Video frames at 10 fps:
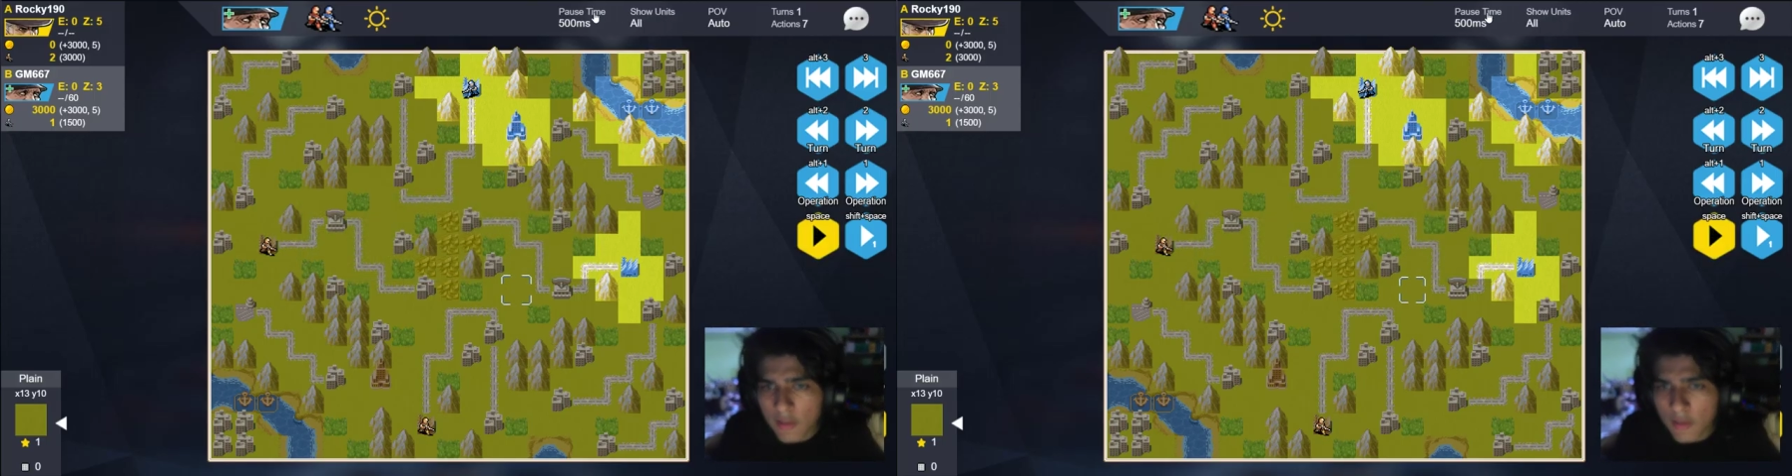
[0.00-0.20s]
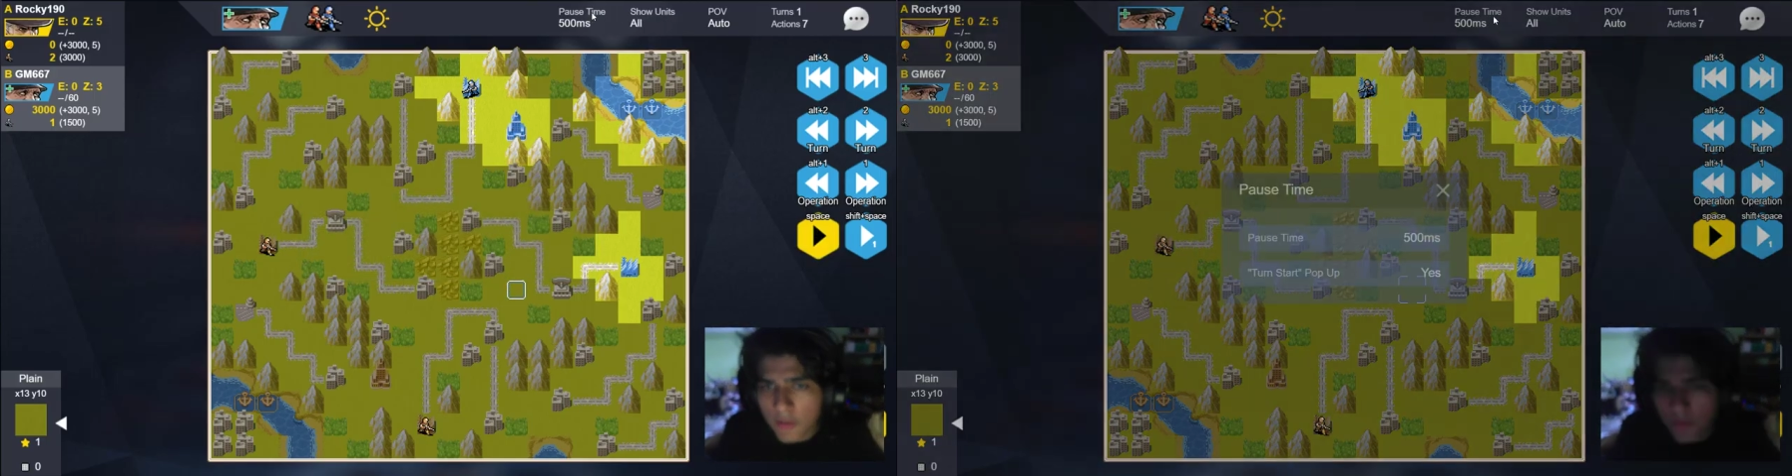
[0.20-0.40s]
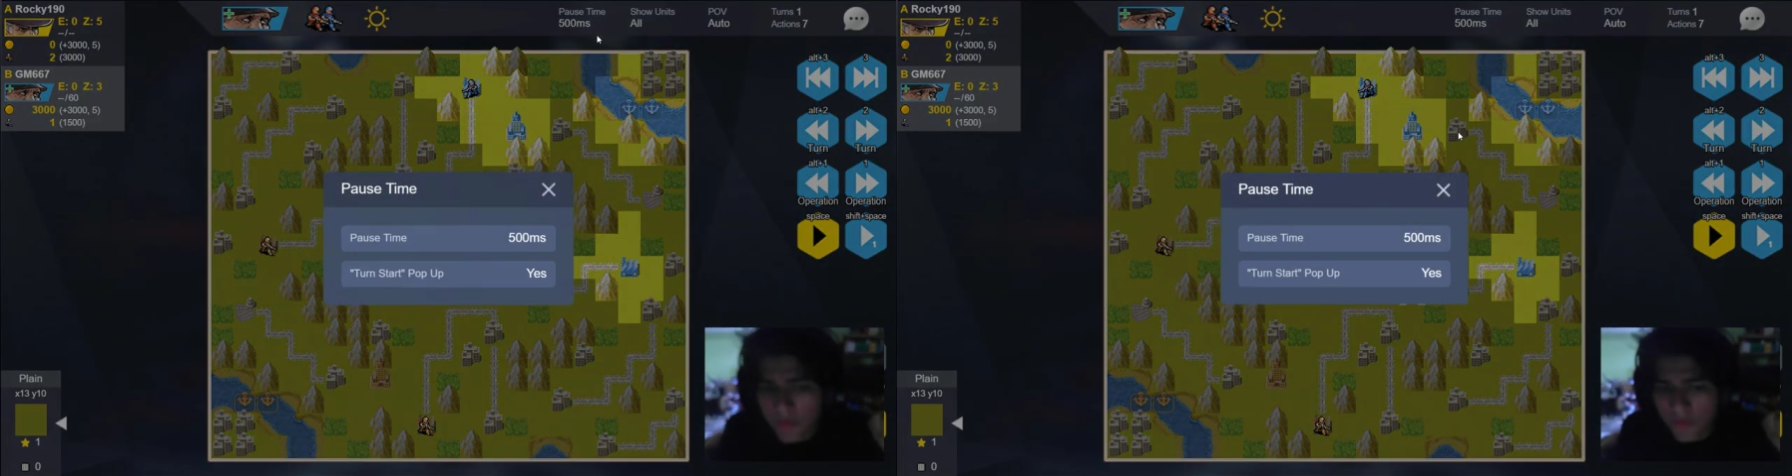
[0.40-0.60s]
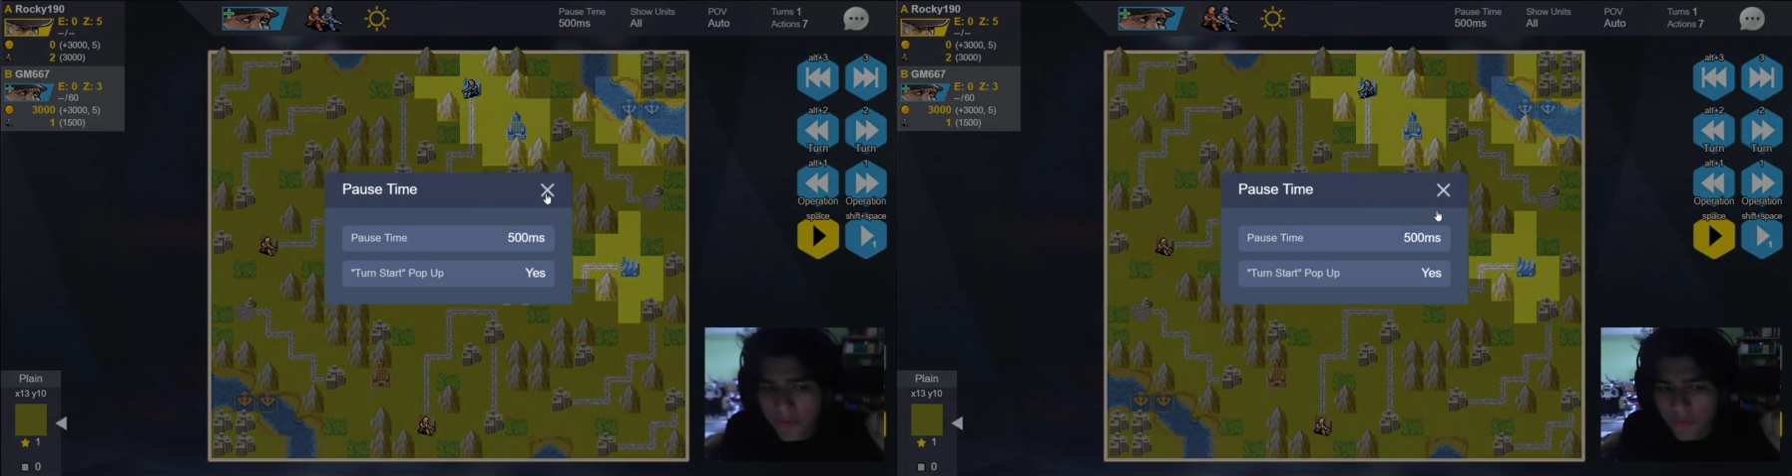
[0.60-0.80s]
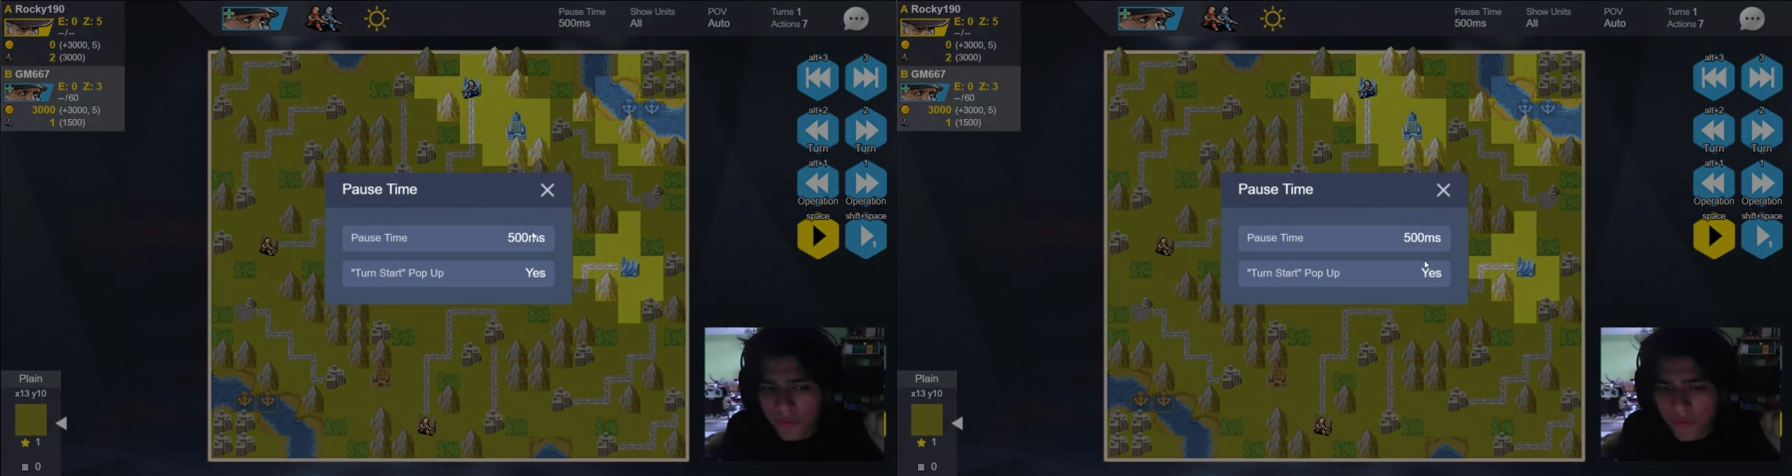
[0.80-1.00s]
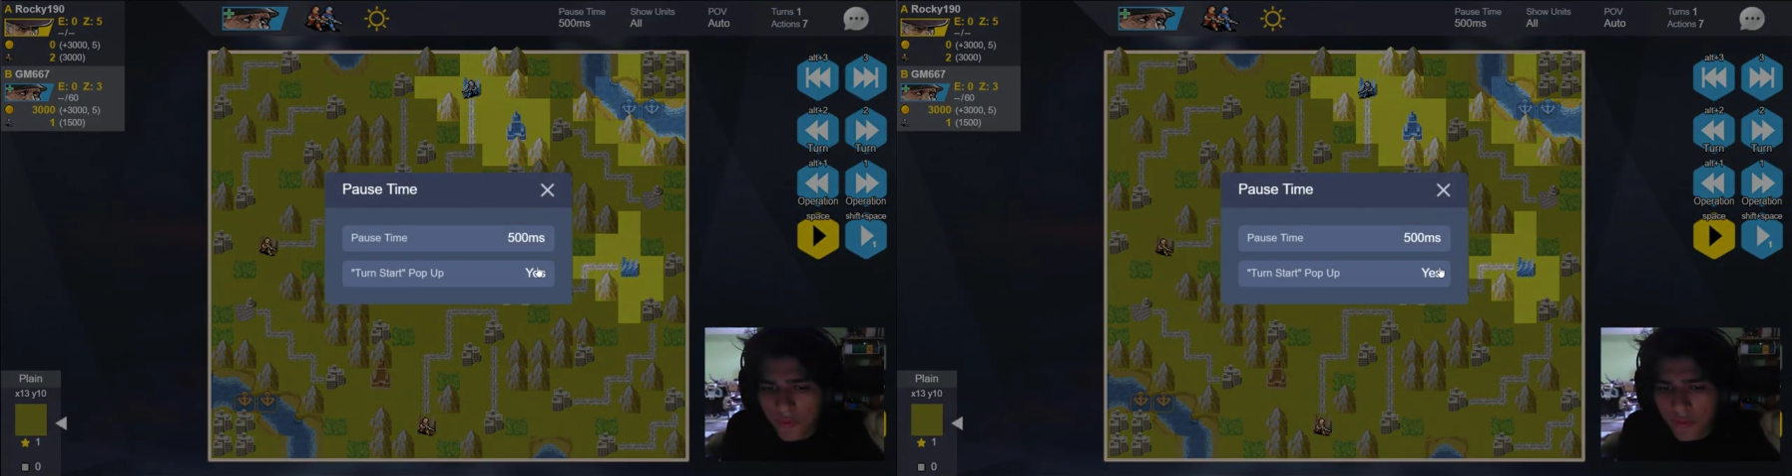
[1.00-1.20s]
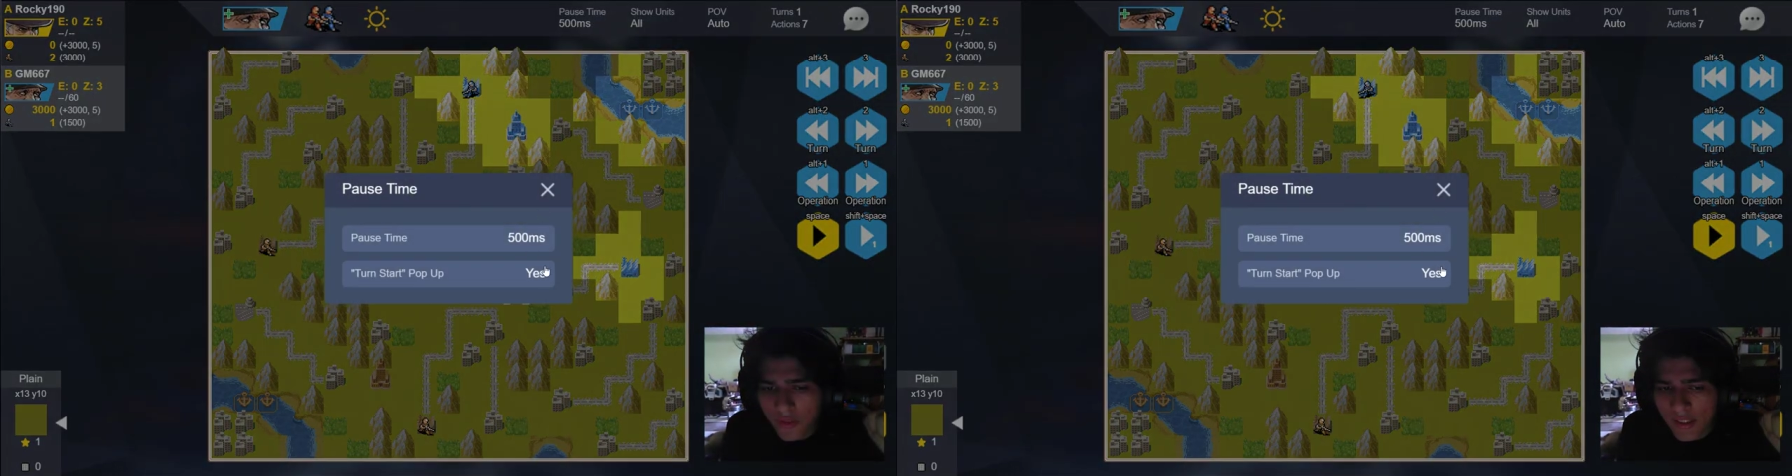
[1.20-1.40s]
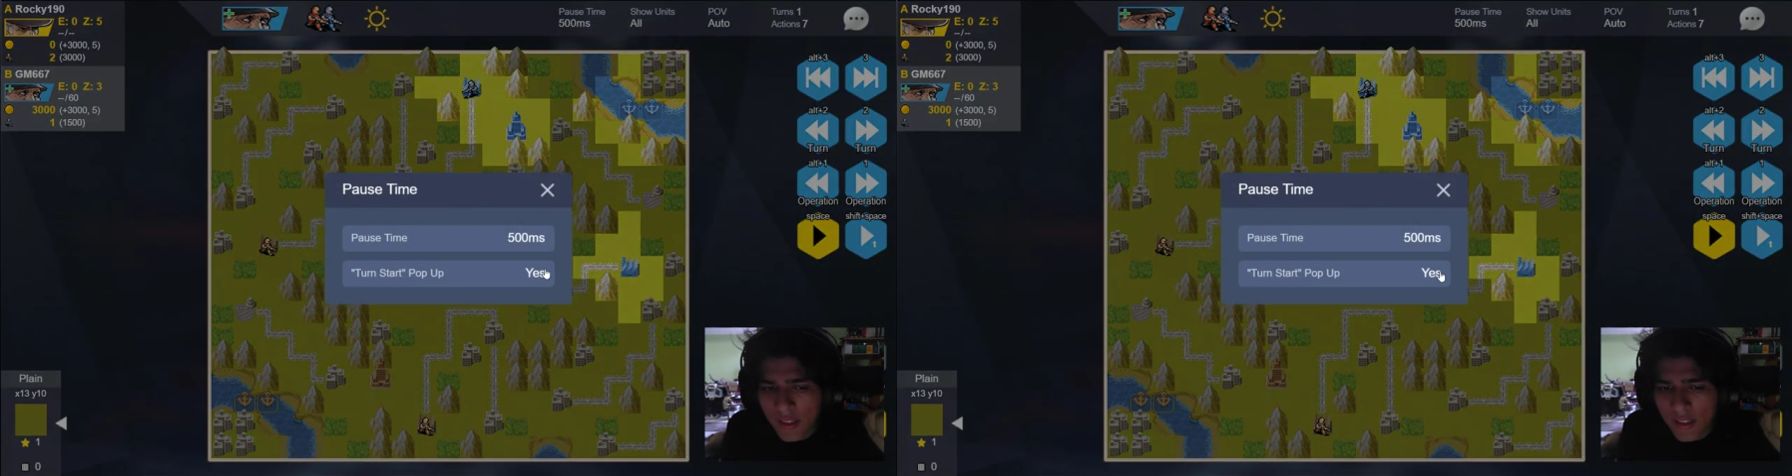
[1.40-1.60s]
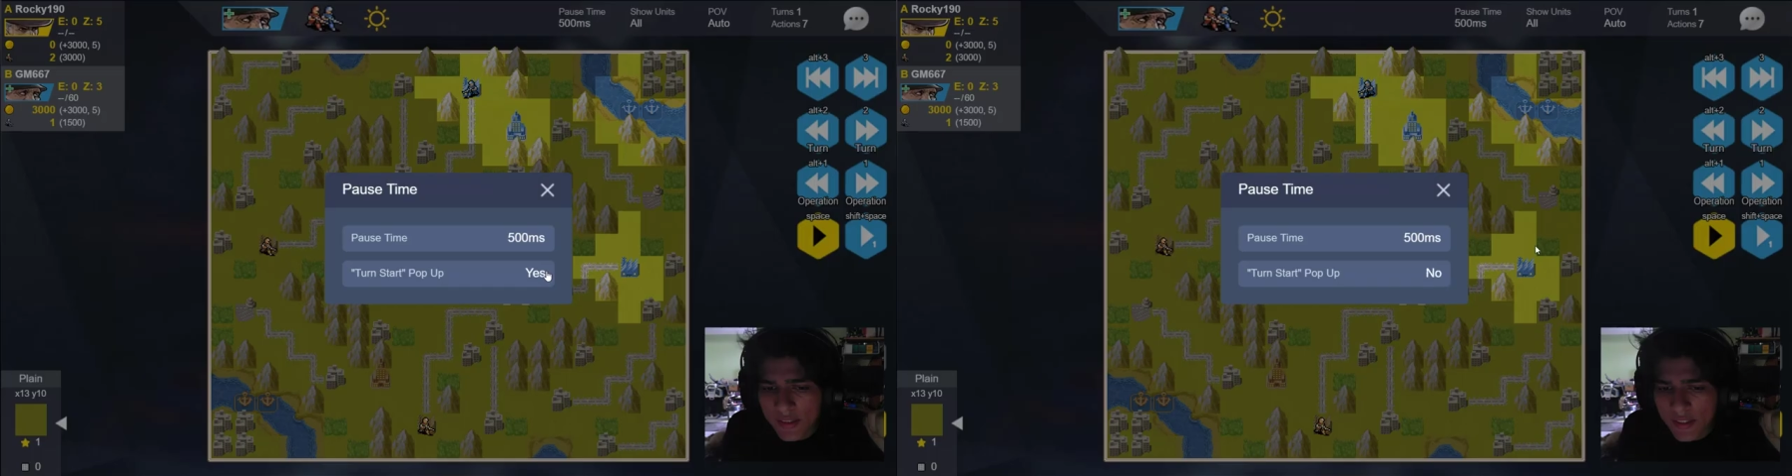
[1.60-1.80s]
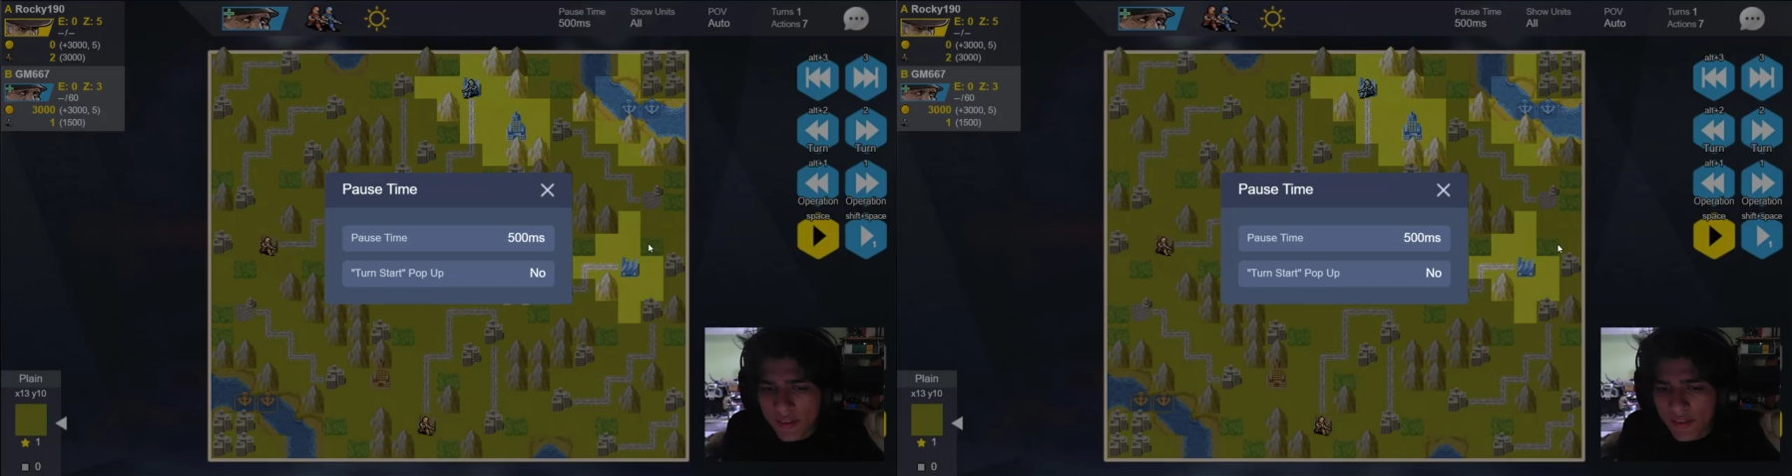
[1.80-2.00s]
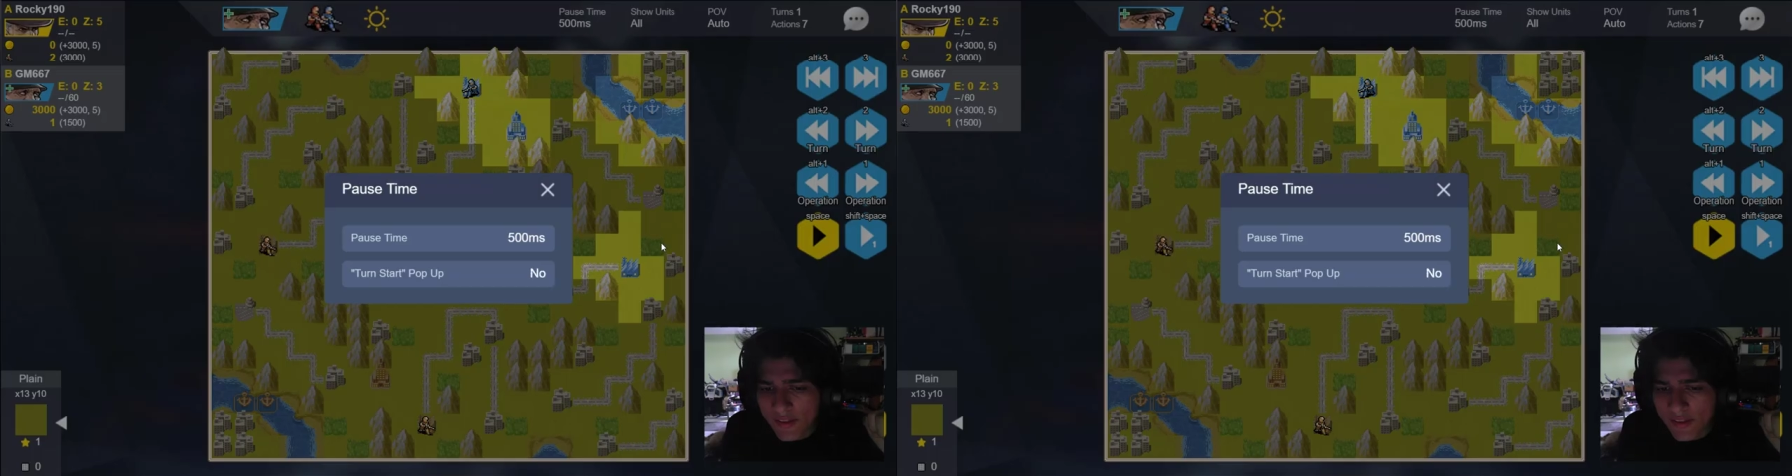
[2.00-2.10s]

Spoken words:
of that.